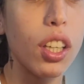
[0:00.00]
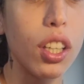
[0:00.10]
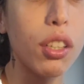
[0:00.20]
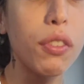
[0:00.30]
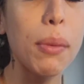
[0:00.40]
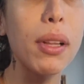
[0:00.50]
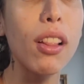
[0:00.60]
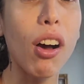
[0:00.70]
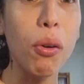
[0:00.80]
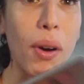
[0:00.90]
You've come a
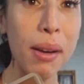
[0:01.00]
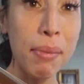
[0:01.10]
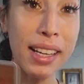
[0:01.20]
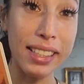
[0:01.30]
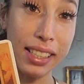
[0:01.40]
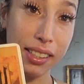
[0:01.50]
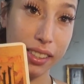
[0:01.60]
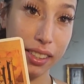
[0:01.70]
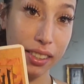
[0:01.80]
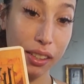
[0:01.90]
long way,
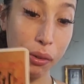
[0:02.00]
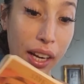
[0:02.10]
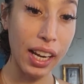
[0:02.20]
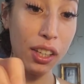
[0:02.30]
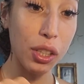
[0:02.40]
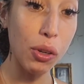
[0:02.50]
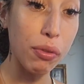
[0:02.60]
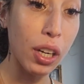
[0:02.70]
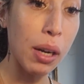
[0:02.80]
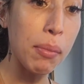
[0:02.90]
Pisces. Okay, you
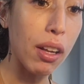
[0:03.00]
have come a